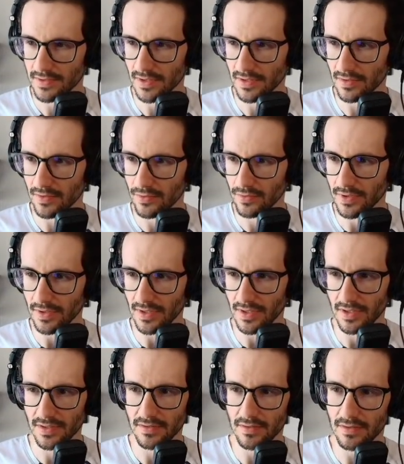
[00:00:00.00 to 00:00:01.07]
take a look
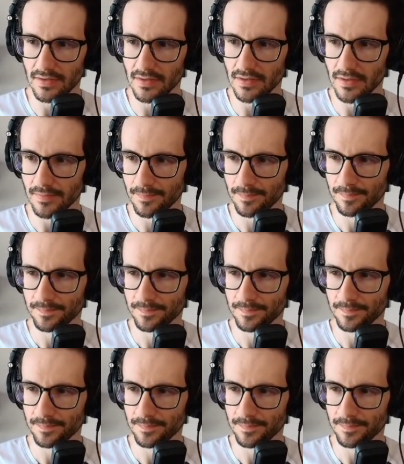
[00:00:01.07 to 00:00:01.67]
at the